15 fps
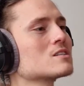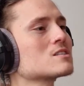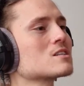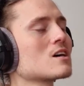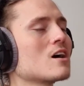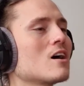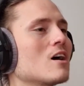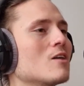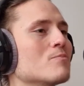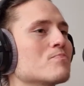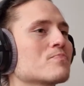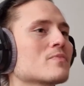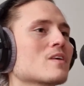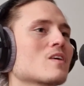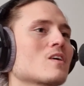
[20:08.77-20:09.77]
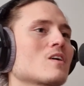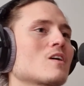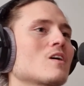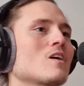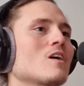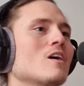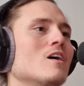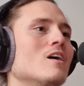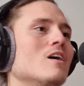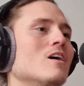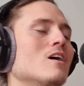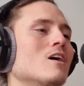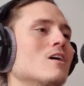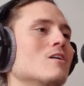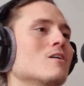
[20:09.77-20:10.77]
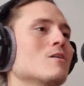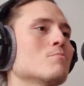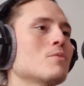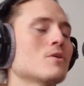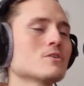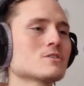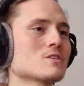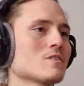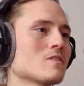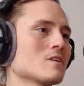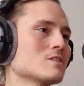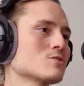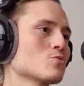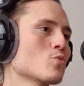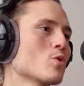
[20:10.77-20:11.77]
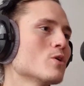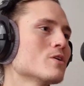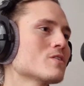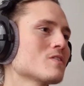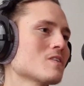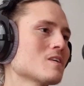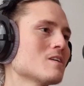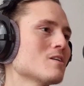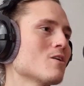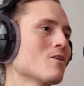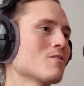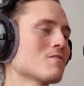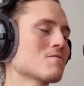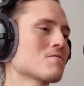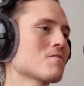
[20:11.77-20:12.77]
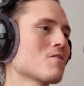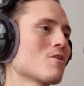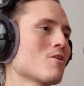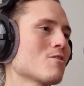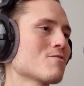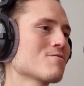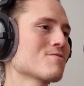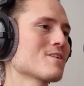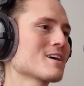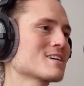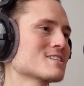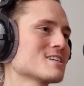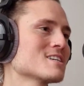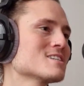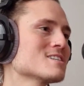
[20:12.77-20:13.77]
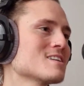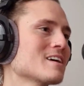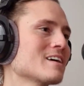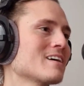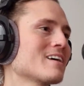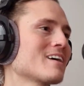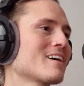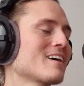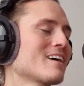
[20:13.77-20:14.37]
is a person that's worthy of existing,